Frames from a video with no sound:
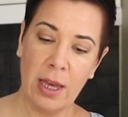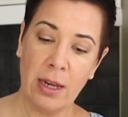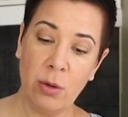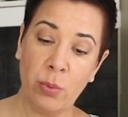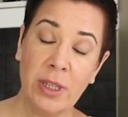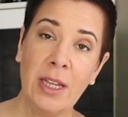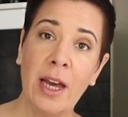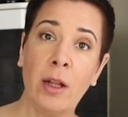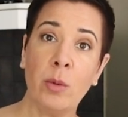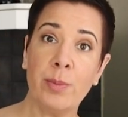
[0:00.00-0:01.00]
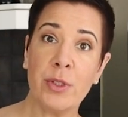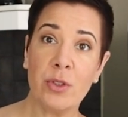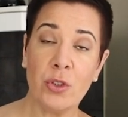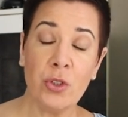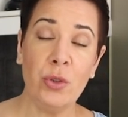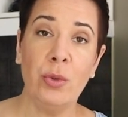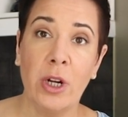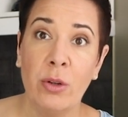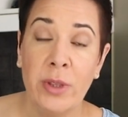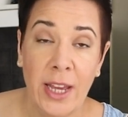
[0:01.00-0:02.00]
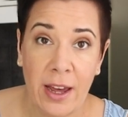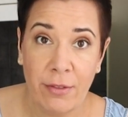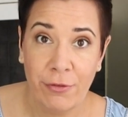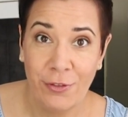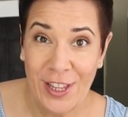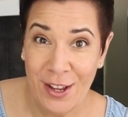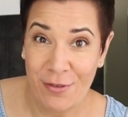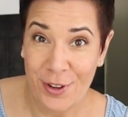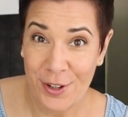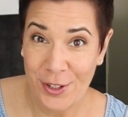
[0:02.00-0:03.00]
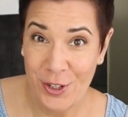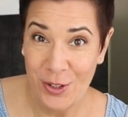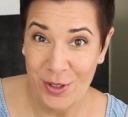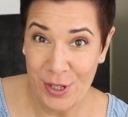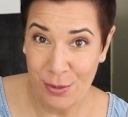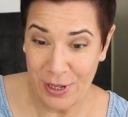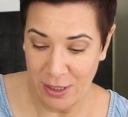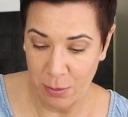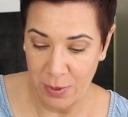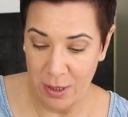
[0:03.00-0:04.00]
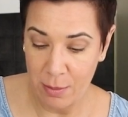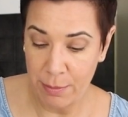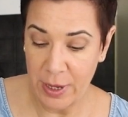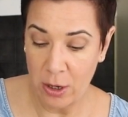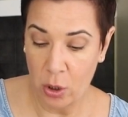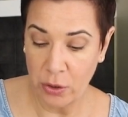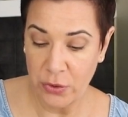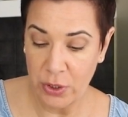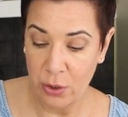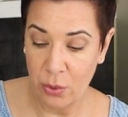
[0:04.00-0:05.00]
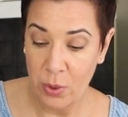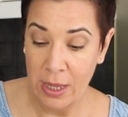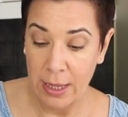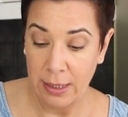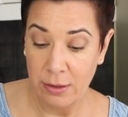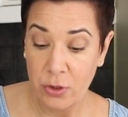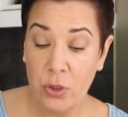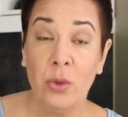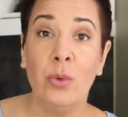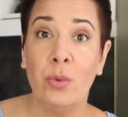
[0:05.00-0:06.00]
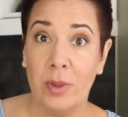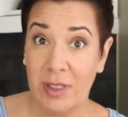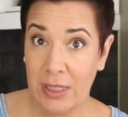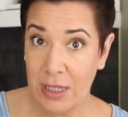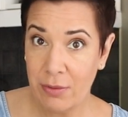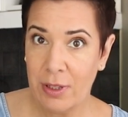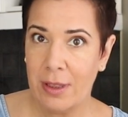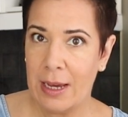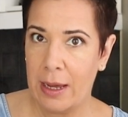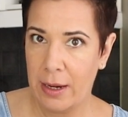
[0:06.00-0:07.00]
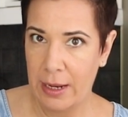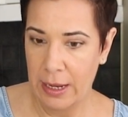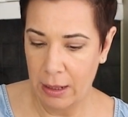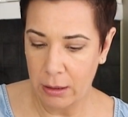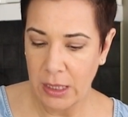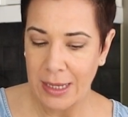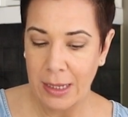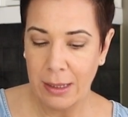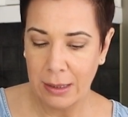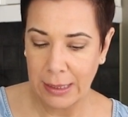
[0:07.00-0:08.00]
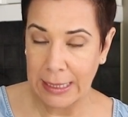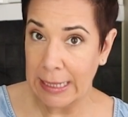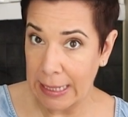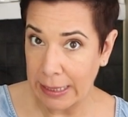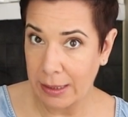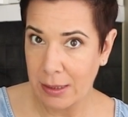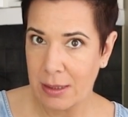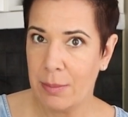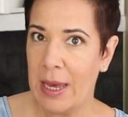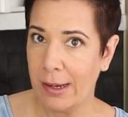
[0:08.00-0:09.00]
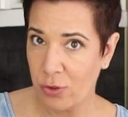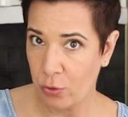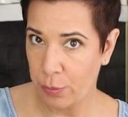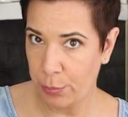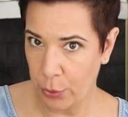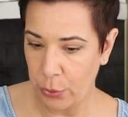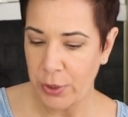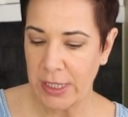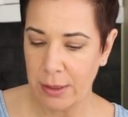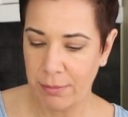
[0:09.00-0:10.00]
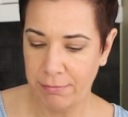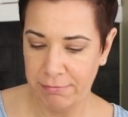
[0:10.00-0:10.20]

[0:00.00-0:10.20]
And it really helps to not only add flavor to this recipe, but also to give it that healthy kick, some extra protein.